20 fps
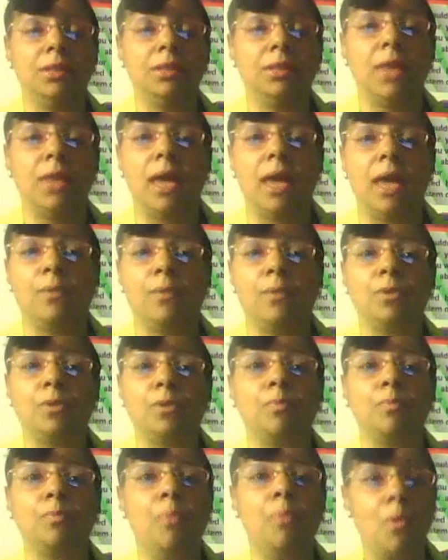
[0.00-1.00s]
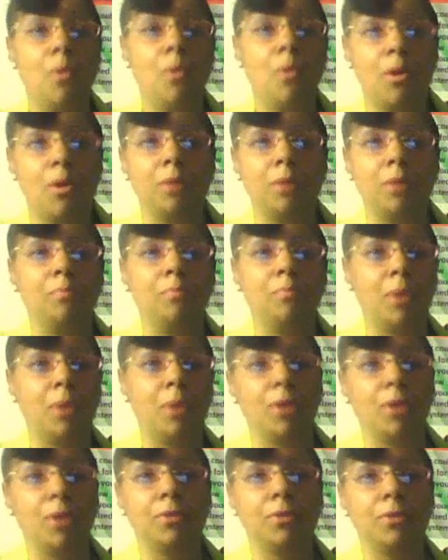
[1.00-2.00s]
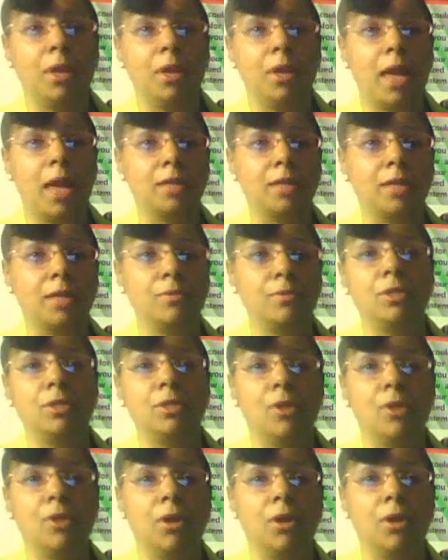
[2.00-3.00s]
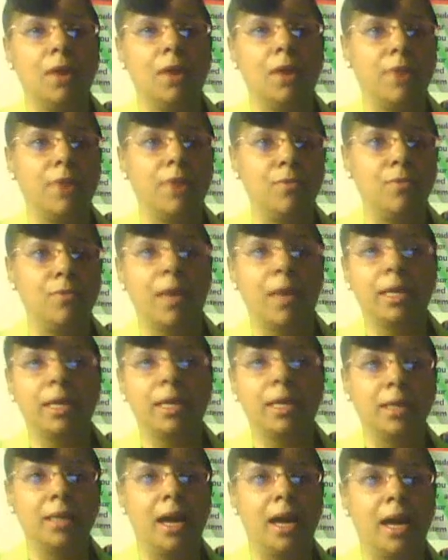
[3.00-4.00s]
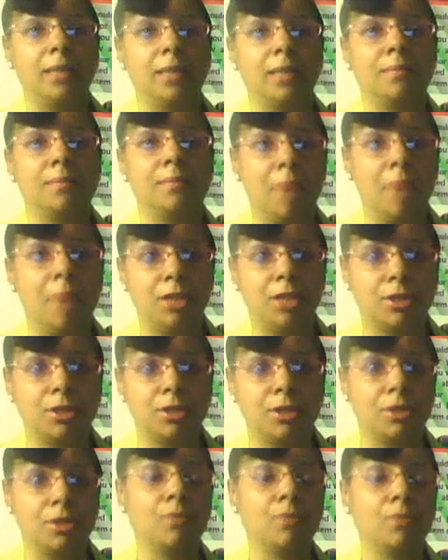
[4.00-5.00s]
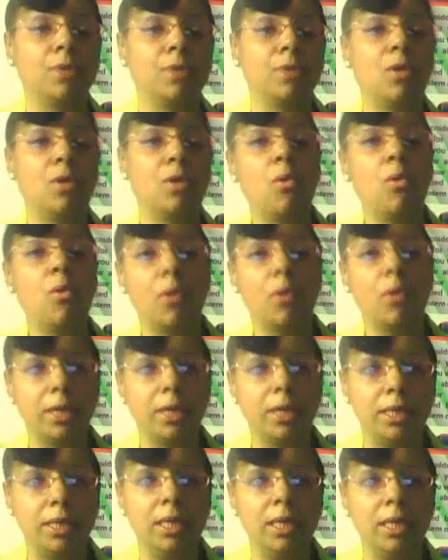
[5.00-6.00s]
that was born, birthed as a result of a recognized, measured, recorded